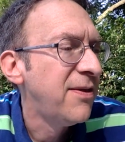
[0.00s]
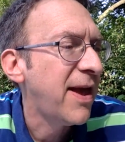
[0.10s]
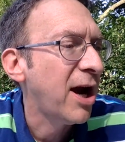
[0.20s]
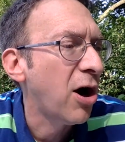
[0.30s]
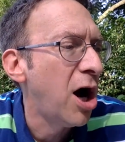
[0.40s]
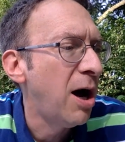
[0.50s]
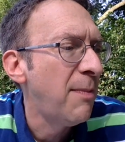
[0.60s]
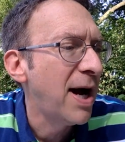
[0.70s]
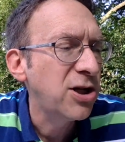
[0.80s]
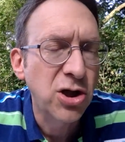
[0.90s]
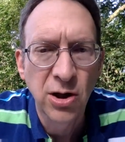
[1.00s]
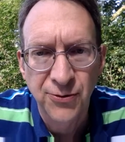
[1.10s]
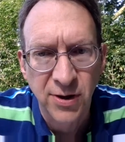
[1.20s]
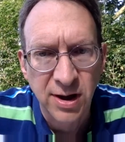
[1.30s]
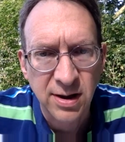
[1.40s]
"They are all my
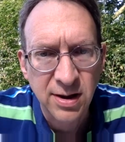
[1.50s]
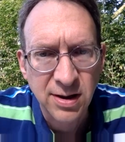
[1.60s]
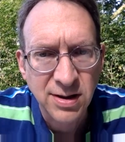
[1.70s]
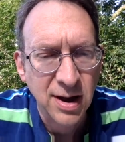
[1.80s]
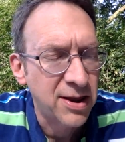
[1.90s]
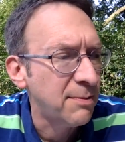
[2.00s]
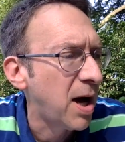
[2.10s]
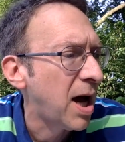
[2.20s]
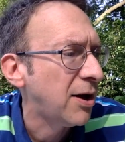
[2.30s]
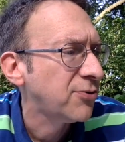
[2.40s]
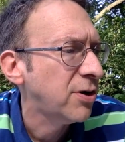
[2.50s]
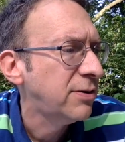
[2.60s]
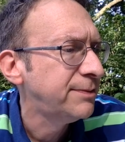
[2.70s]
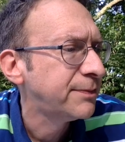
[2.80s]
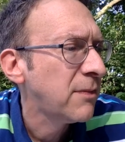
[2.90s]
children," said the
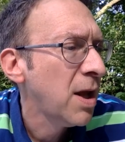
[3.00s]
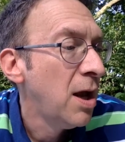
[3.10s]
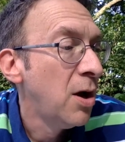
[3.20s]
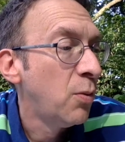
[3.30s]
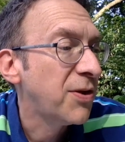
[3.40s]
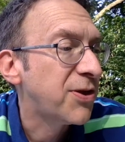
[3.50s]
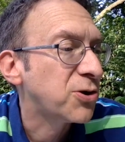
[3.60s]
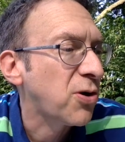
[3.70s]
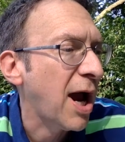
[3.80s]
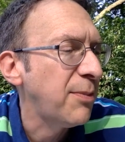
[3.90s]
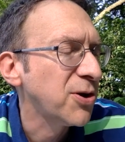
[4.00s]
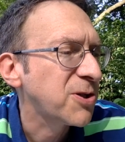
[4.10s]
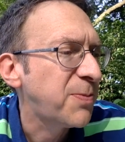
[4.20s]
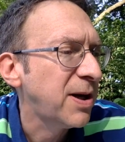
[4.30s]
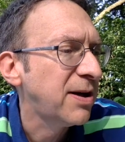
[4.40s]
Mahandro. With the tribal
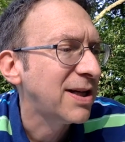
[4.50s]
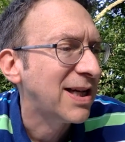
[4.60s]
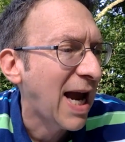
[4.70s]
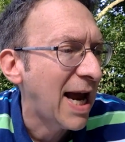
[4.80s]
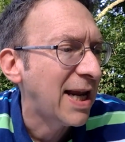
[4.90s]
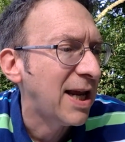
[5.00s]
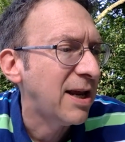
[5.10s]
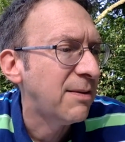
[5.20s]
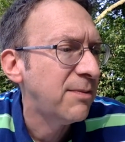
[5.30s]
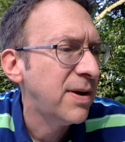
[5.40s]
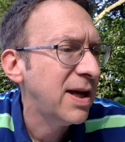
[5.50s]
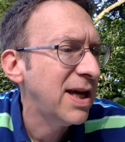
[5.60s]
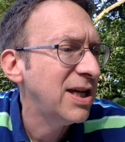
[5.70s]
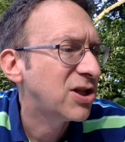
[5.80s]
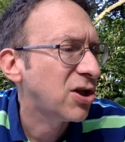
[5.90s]
spirit guiding him,
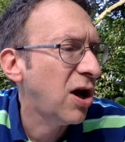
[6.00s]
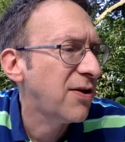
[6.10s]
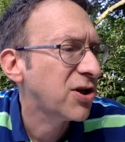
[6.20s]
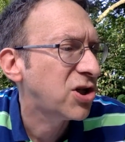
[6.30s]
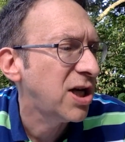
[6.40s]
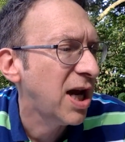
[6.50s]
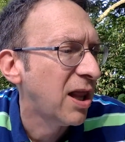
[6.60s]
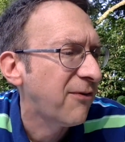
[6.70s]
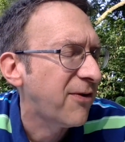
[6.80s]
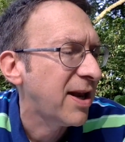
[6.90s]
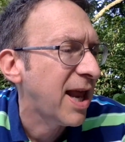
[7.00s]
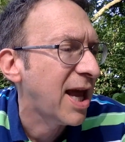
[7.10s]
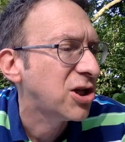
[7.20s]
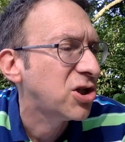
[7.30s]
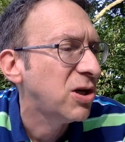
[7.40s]
he saw the she-elephant
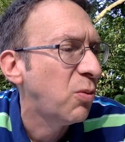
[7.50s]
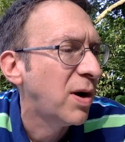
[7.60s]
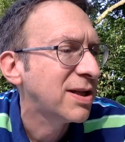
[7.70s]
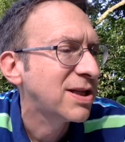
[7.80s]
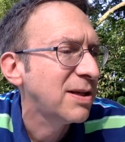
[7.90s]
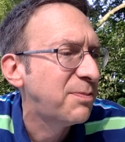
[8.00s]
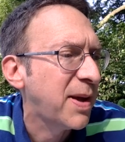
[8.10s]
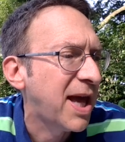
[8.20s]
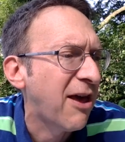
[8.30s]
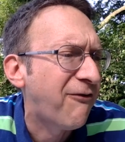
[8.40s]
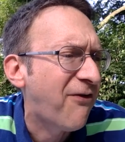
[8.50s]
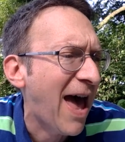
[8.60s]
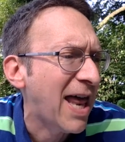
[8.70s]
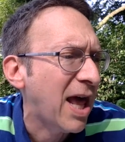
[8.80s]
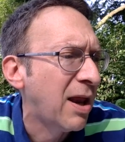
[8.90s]
as she once had been, a
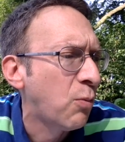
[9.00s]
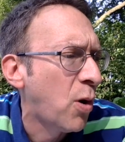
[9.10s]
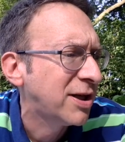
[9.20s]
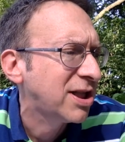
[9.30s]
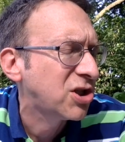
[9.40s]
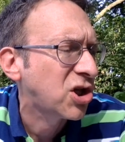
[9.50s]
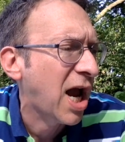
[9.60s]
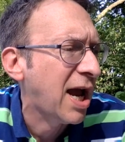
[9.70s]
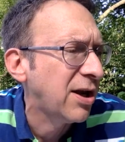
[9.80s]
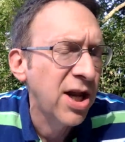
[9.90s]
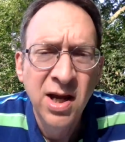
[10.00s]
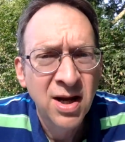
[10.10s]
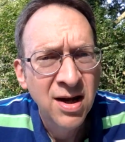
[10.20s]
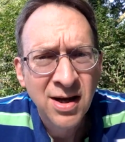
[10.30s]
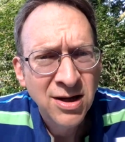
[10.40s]
fat, unwanted child.
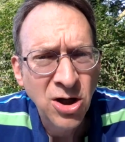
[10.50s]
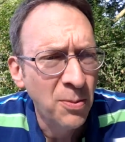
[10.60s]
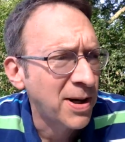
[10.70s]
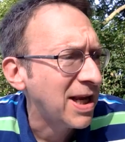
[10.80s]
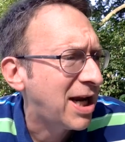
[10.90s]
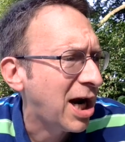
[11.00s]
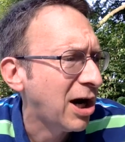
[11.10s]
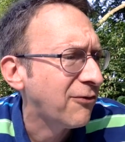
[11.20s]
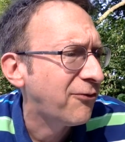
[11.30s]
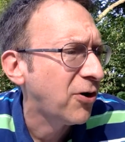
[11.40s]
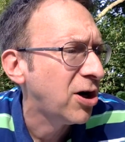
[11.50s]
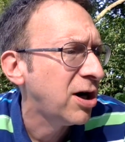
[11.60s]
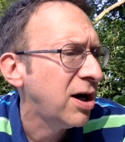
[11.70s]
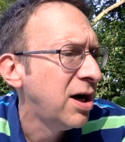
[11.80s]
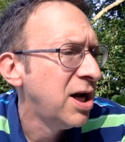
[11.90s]
Nobody cared for
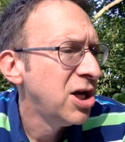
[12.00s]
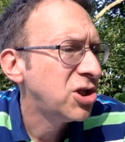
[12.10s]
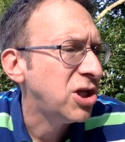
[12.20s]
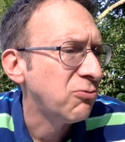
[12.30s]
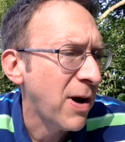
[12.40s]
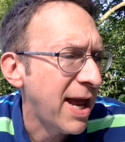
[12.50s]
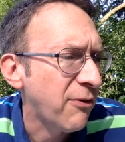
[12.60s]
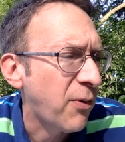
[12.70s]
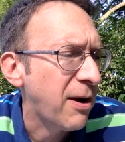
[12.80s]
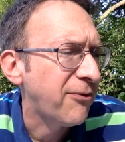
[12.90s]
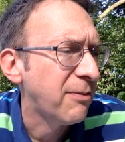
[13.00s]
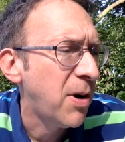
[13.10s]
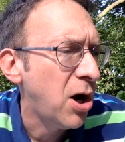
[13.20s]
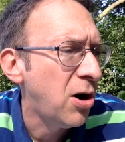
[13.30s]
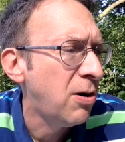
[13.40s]
her. She ran away from
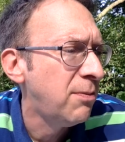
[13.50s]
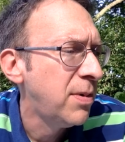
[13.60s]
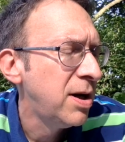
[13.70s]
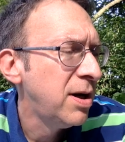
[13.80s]
home.